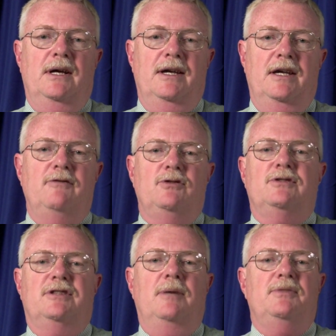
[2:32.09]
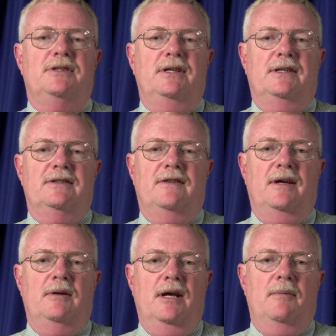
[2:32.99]
it gives you some sense
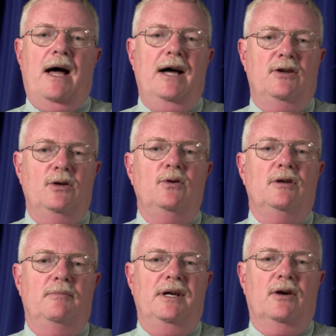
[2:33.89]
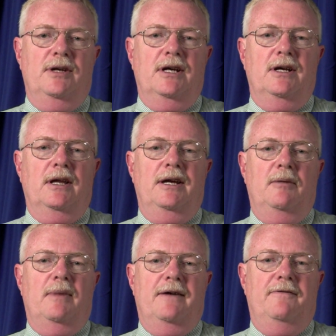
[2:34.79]
that I too could be
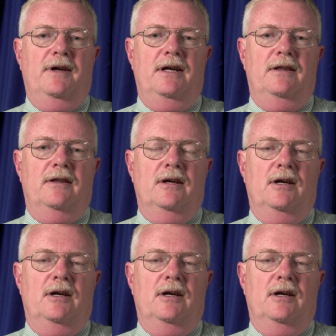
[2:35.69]
articulating my faith.